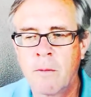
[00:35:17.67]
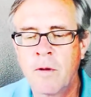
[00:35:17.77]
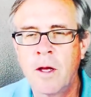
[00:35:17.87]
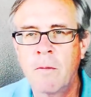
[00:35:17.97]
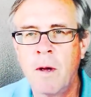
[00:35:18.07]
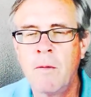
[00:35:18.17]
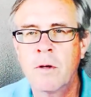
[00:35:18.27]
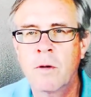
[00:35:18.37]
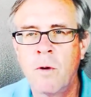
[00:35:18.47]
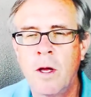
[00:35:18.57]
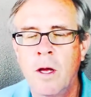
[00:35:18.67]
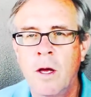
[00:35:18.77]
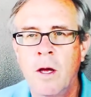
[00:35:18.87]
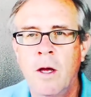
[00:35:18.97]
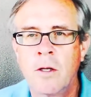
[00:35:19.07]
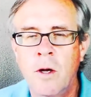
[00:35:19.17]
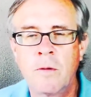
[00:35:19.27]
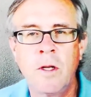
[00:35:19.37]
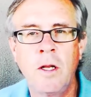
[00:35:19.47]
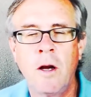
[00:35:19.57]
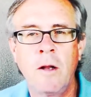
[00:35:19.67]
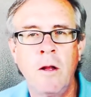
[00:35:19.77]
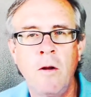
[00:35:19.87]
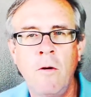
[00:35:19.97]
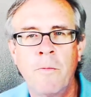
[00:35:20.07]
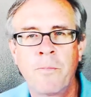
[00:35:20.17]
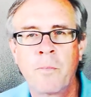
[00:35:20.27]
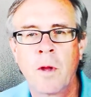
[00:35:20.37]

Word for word: I'm thinking maybe there's a way. So I'm saying to God, you know,